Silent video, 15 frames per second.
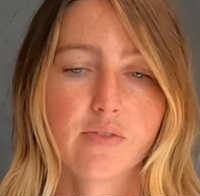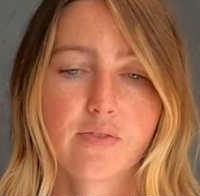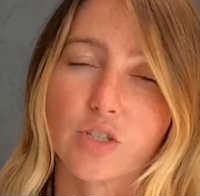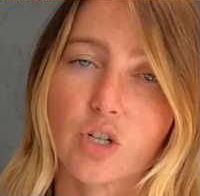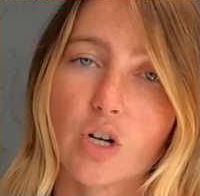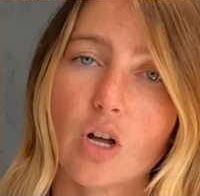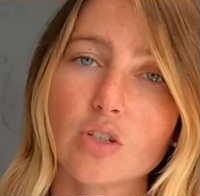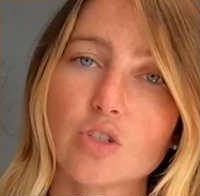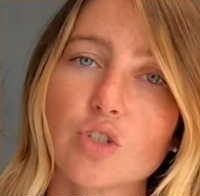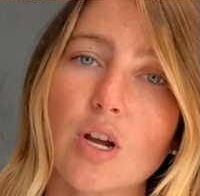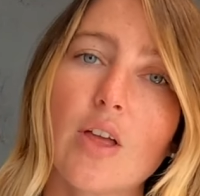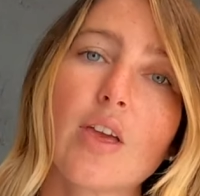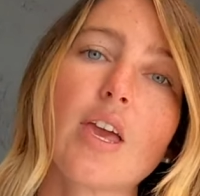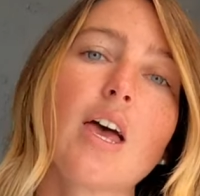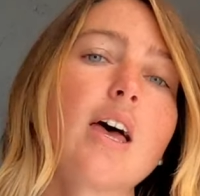Western
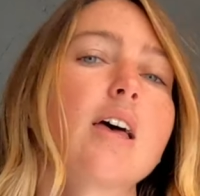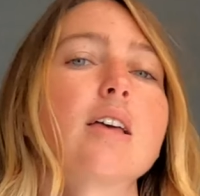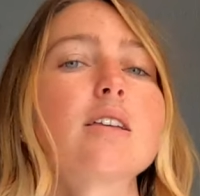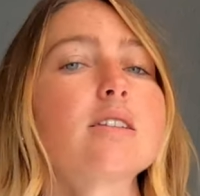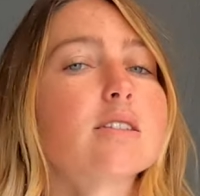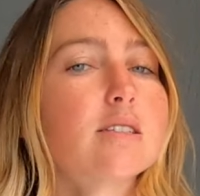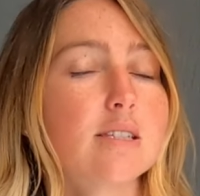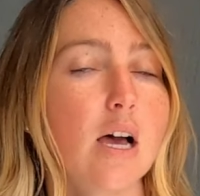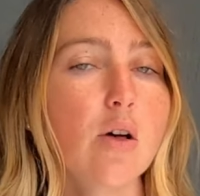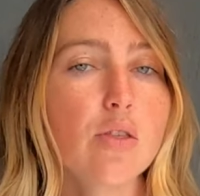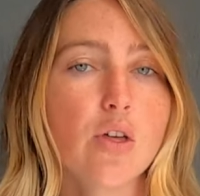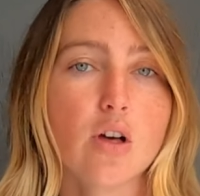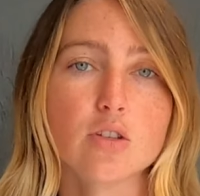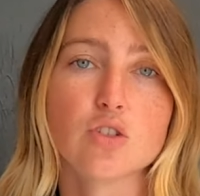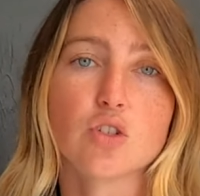Australia,
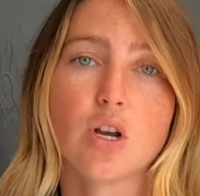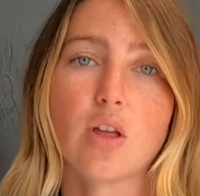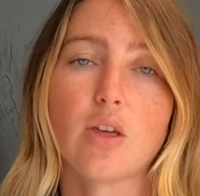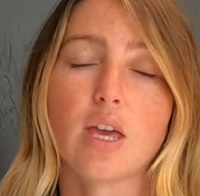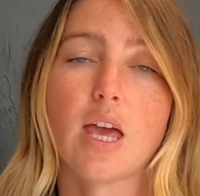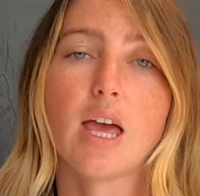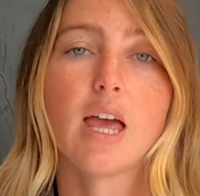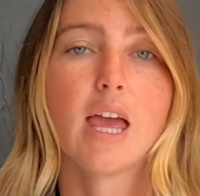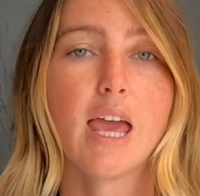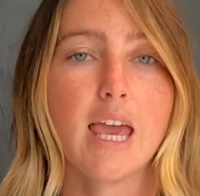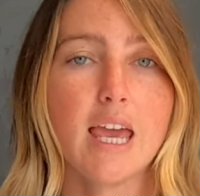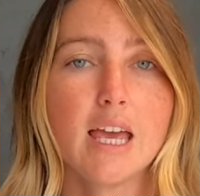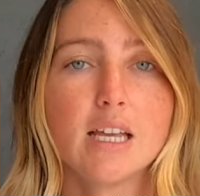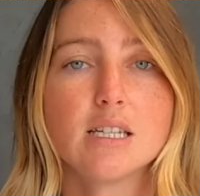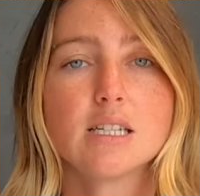South Australia,
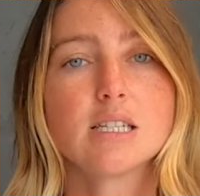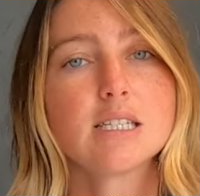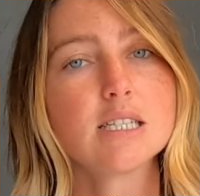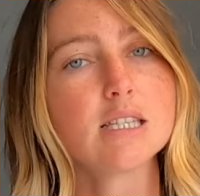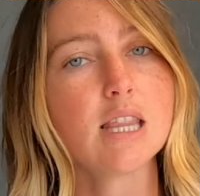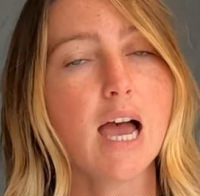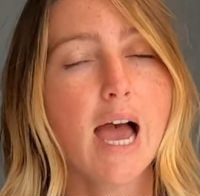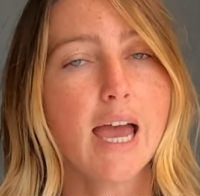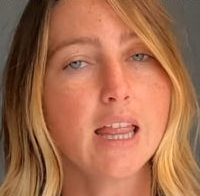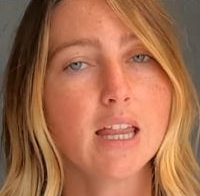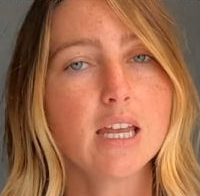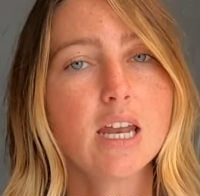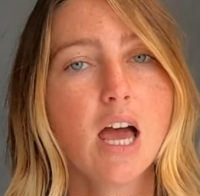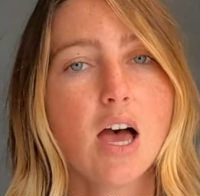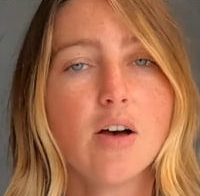and the
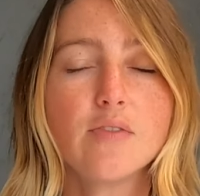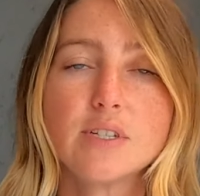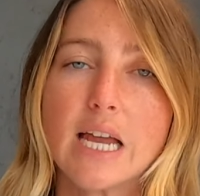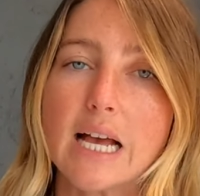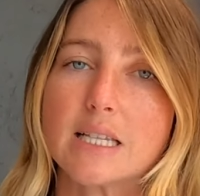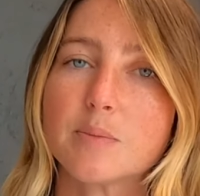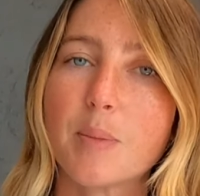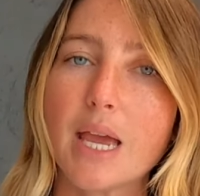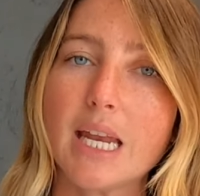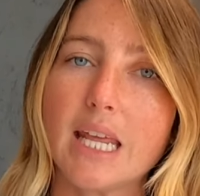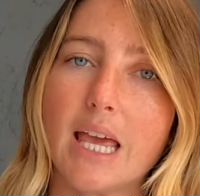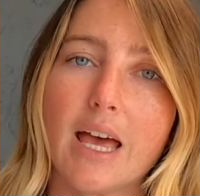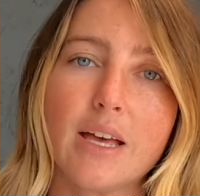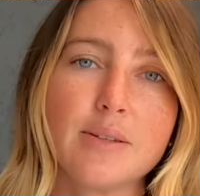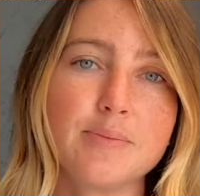island of
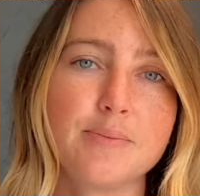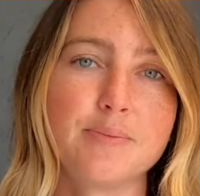Tasmania.